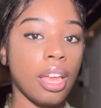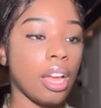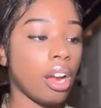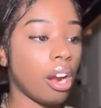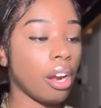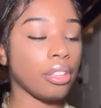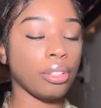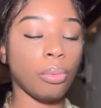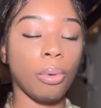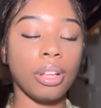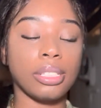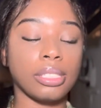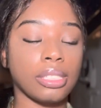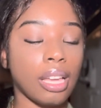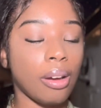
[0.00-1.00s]
are the
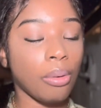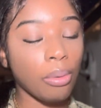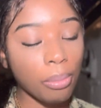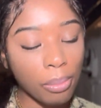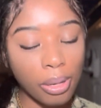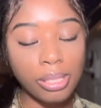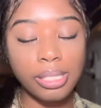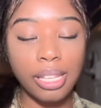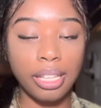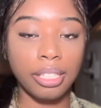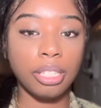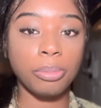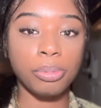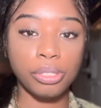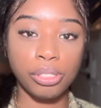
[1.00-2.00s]
ones that will most
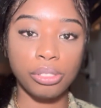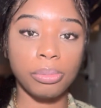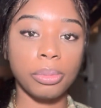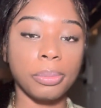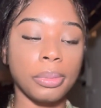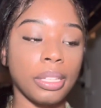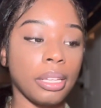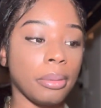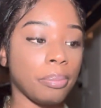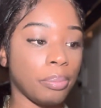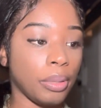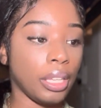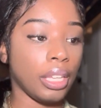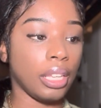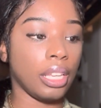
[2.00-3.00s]
likely, presumably,
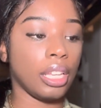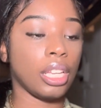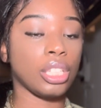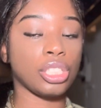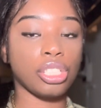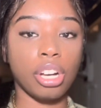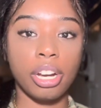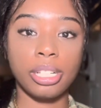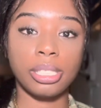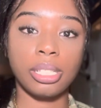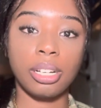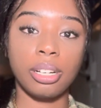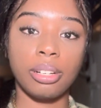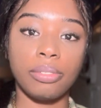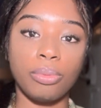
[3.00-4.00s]
be in charge
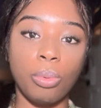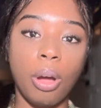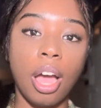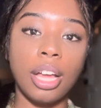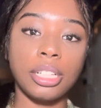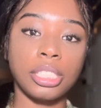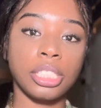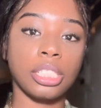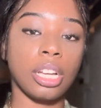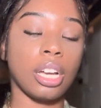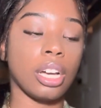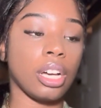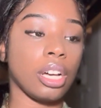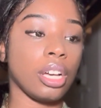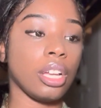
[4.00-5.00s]
of watch.
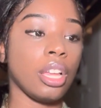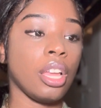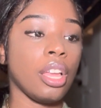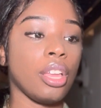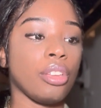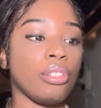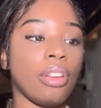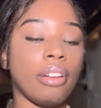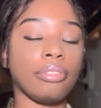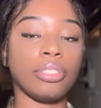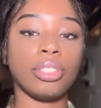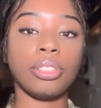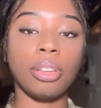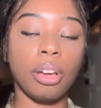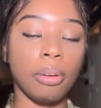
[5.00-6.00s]
You
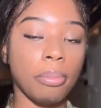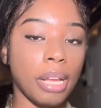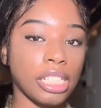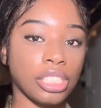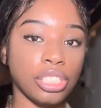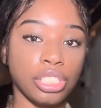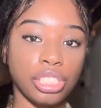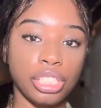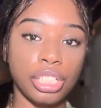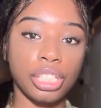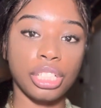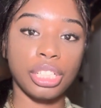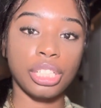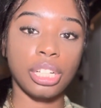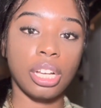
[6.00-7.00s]
have
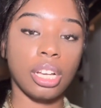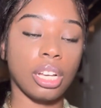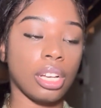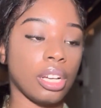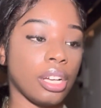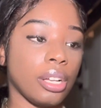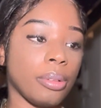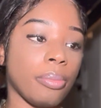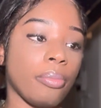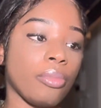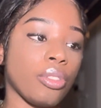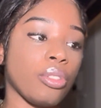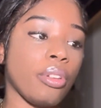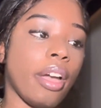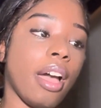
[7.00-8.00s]
messenger,
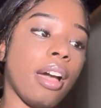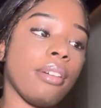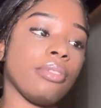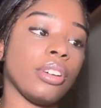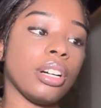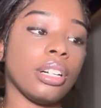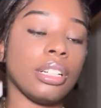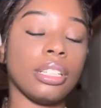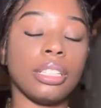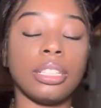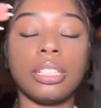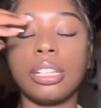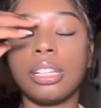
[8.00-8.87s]
you have